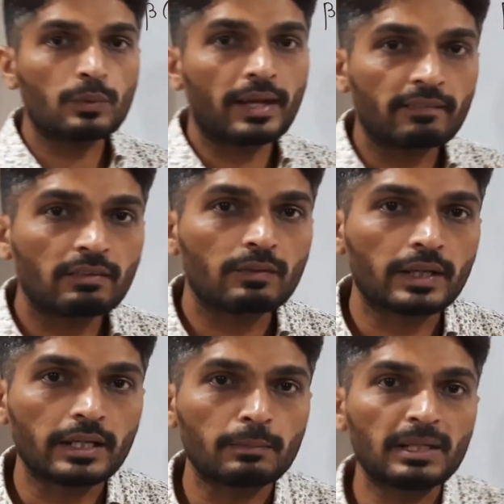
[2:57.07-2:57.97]
we have a
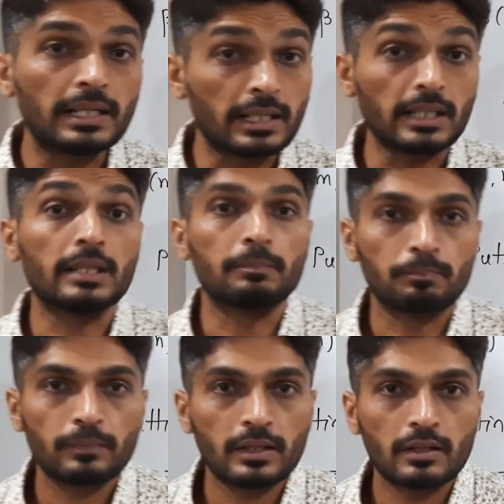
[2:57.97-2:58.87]
variable t.
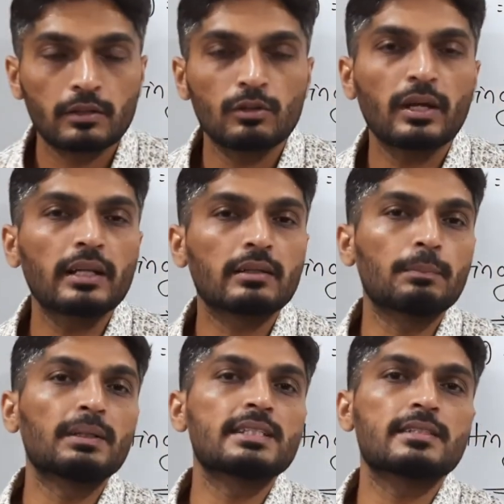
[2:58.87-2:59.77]
You can
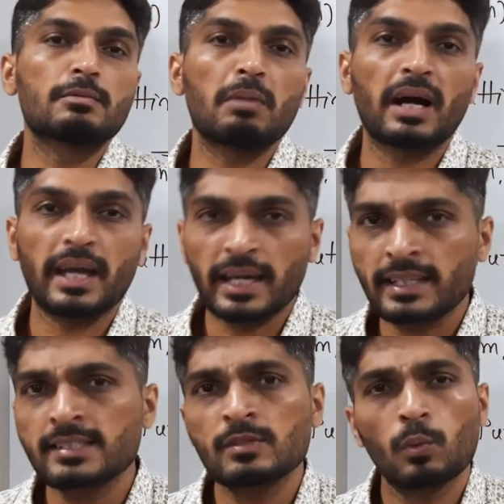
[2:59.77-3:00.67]
replace it by
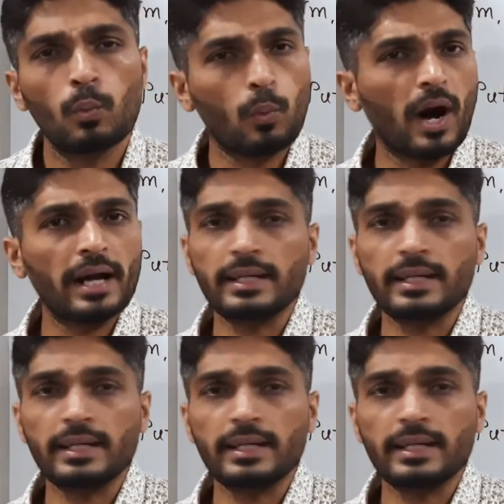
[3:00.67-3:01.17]
x, y,